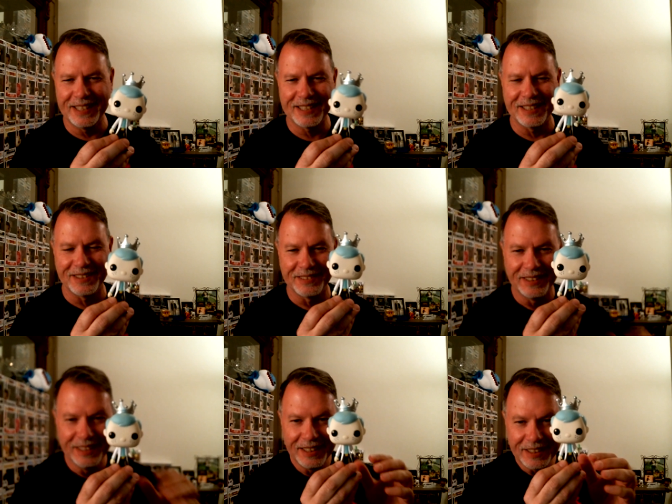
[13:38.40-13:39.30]
so.
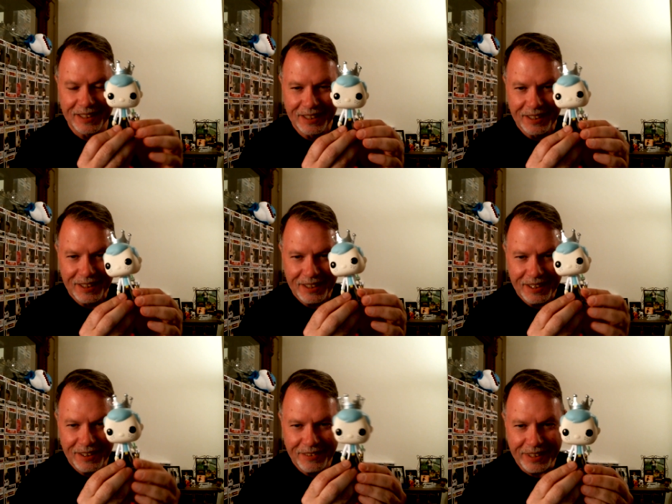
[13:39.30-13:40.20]

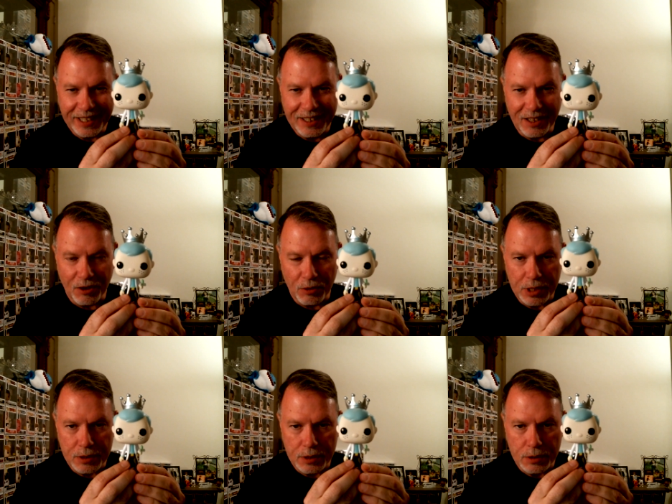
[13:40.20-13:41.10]
There we go.
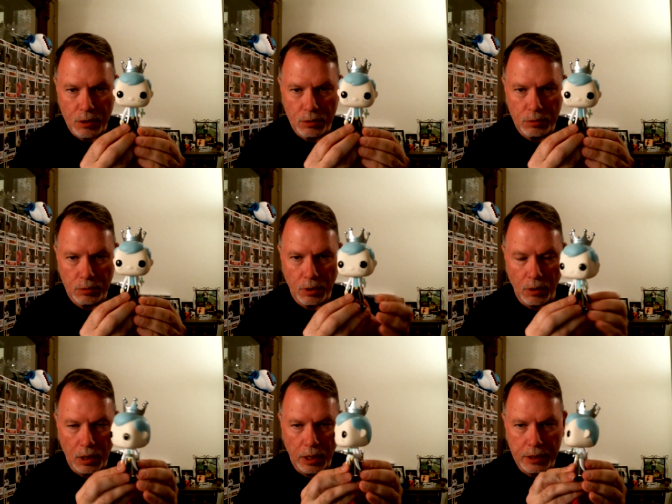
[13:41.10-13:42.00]
This is cool
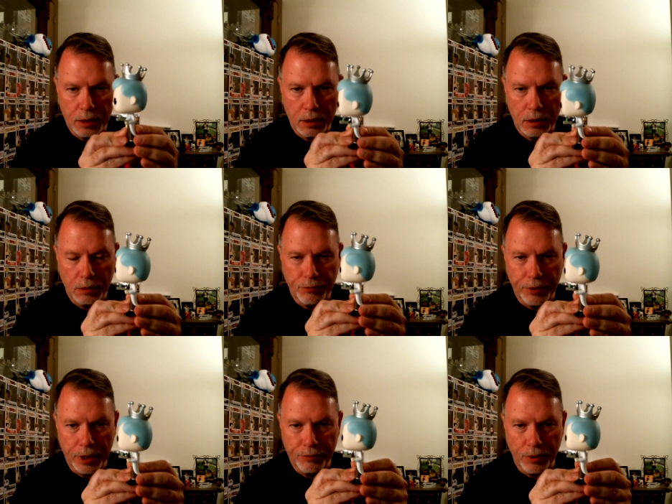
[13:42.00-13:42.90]
though. I like the um, uh,
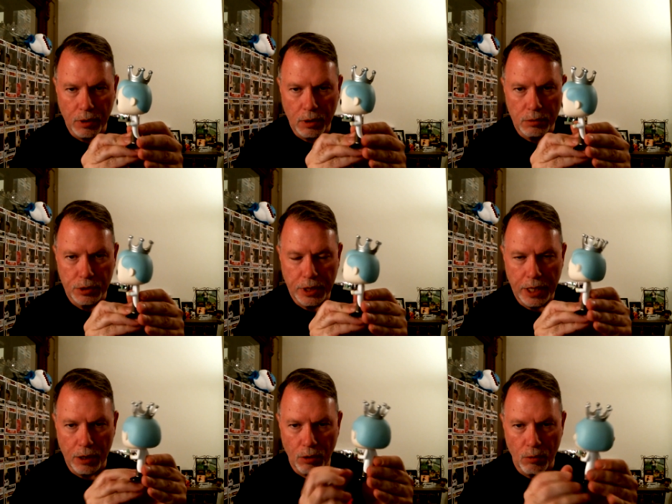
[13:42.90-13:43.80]
Freddy Funkos. You
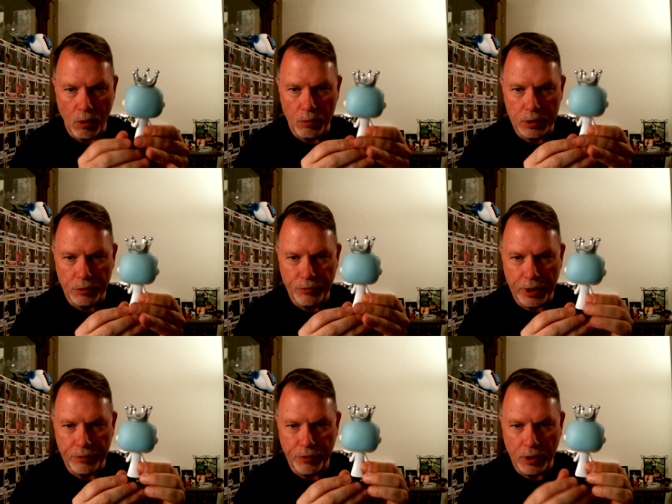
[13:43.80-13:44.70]
can't go wrong with the
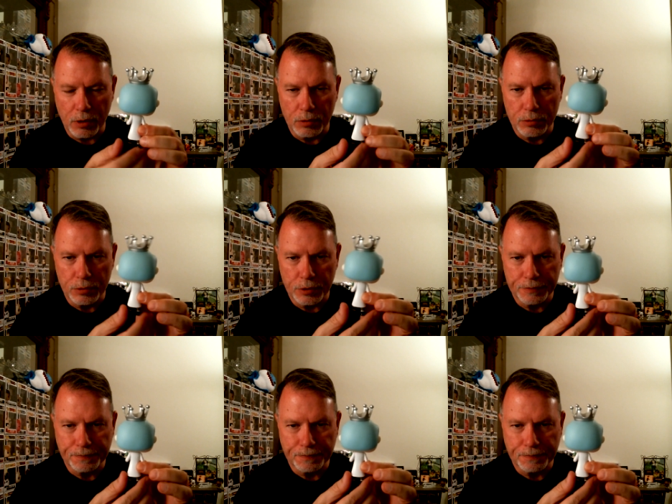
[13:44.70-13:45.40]
Freddy Funkos.